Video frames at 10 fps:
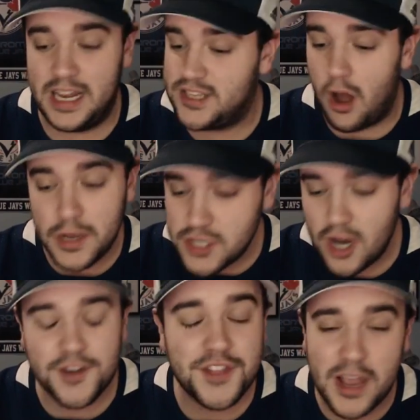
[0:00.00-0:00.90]
It's always a
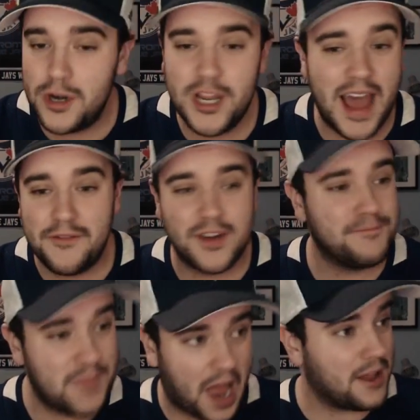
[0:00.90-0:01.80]
good thing when you have a,
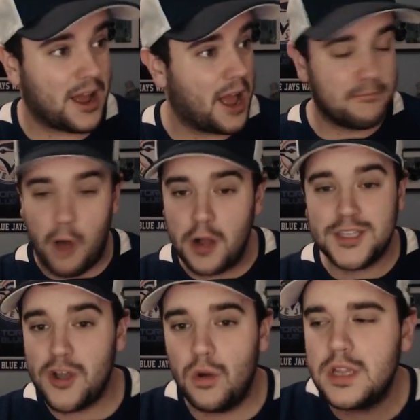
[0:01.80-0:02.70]
a, a
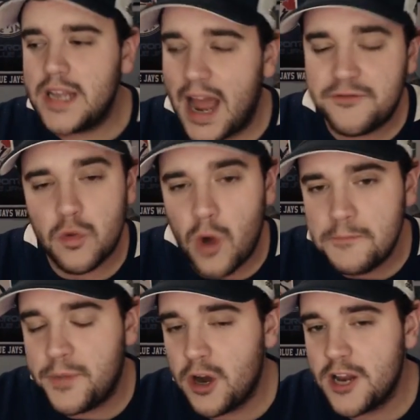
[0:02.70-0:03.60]
multi-goal lead after
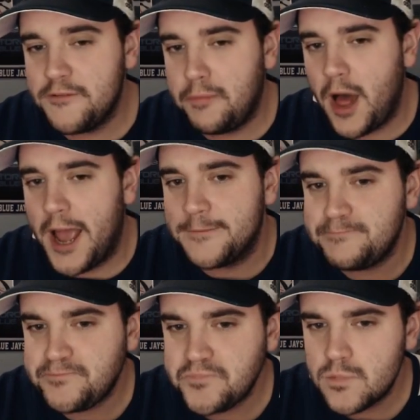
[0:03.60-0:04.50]
one period of play.
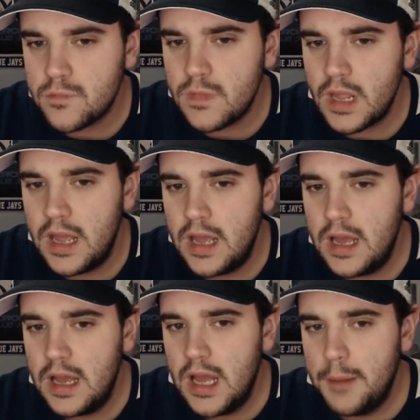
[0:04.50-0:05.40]

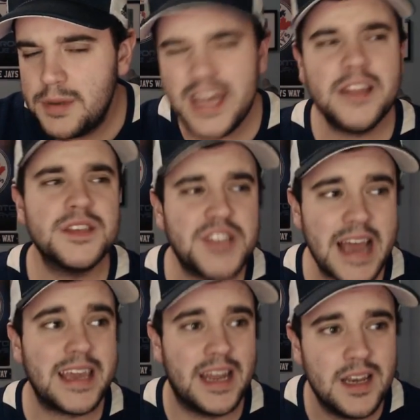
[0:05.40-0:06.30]
But then in the
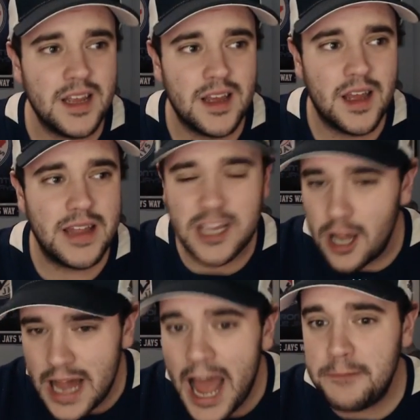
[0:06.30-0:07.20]
second, they
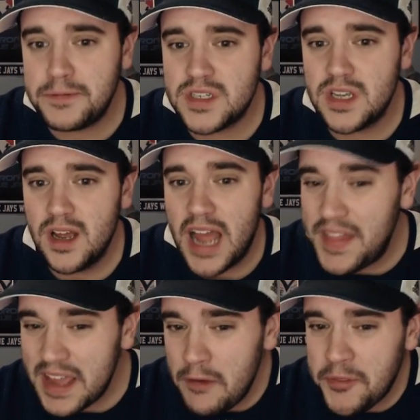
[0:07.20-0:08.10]
collapse,
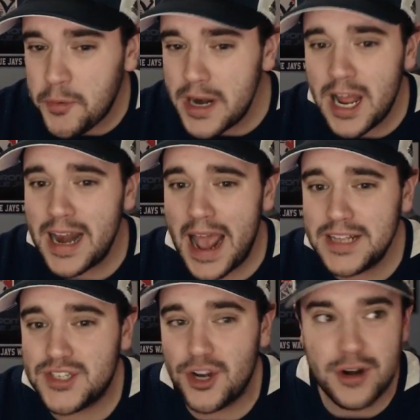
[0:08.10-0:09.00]
and they give up three
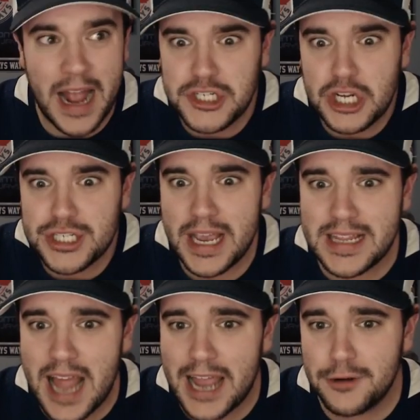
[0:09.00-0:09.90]
unanswered, and just like
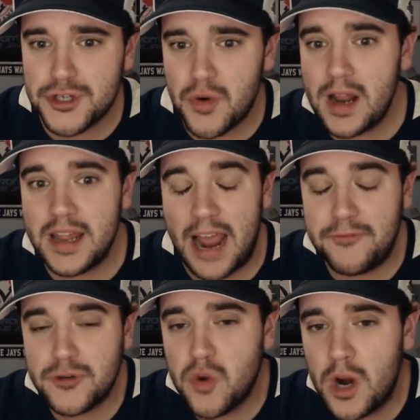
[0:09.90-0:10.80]
that, you're trailing
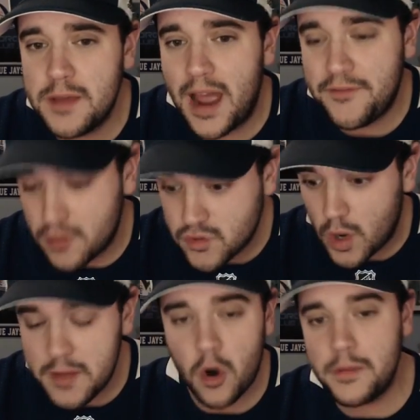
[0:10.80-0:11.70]
after twenty, after
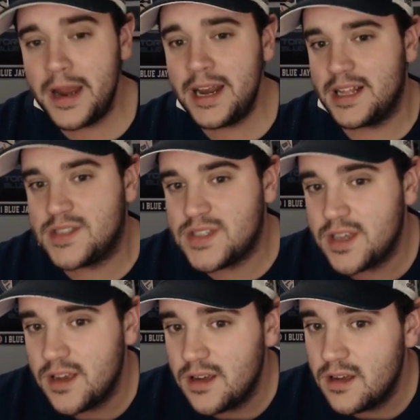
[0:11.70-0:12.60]
twenty more minutes.
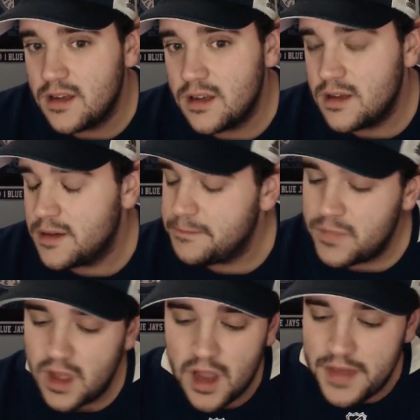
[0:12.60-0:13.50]

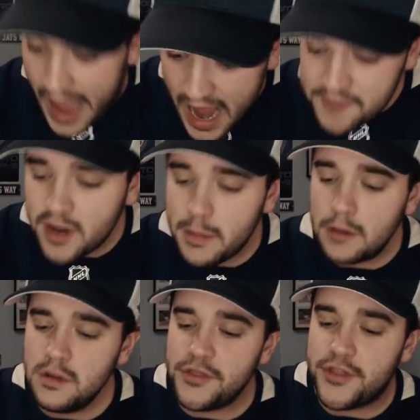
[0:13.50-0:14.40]
They have to come
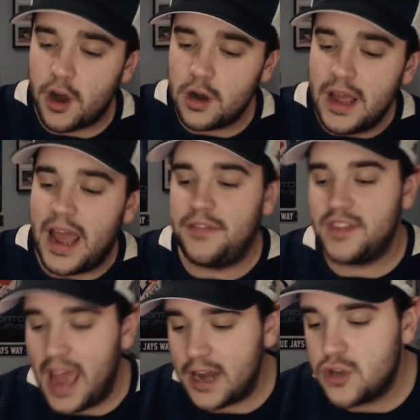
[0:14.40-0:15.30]
the third
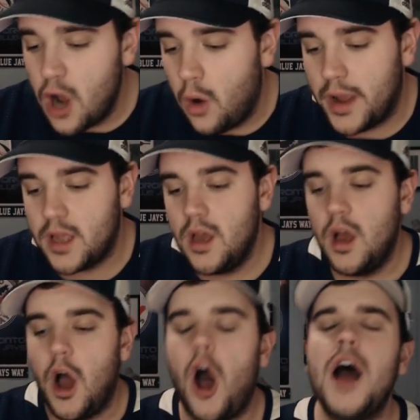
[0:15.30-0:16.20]
and get going.
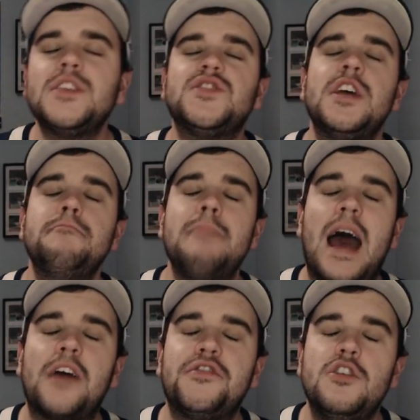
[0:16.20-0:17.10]
Austin
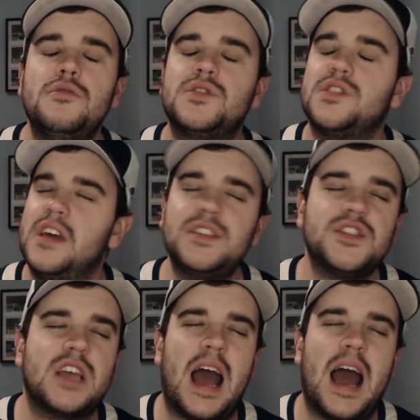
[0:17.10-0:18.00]
Matthews, this
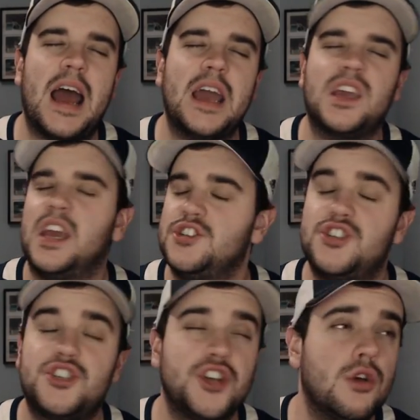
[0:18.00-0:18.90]
guy can
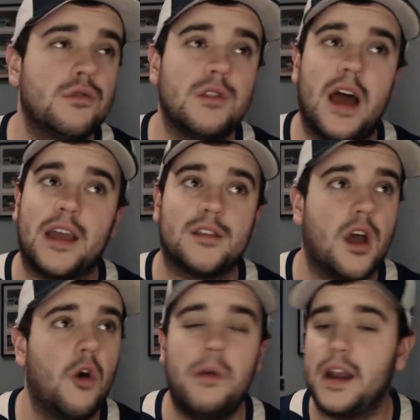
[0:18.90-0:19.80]
shoot like
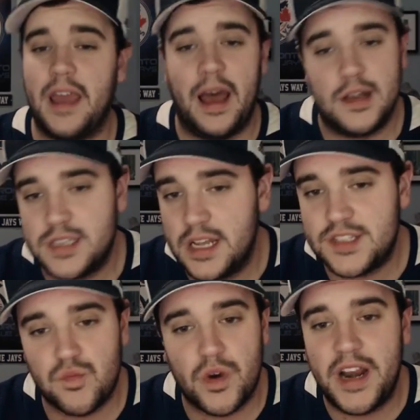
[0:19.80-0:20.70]
nobody else.
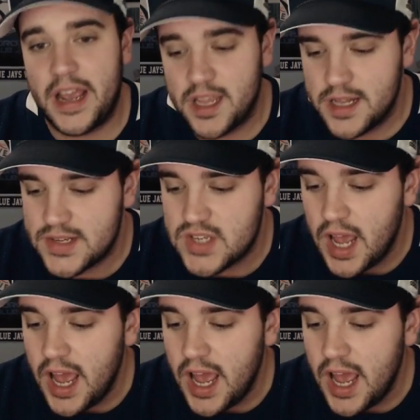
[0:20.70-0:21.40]
It's ridiculous.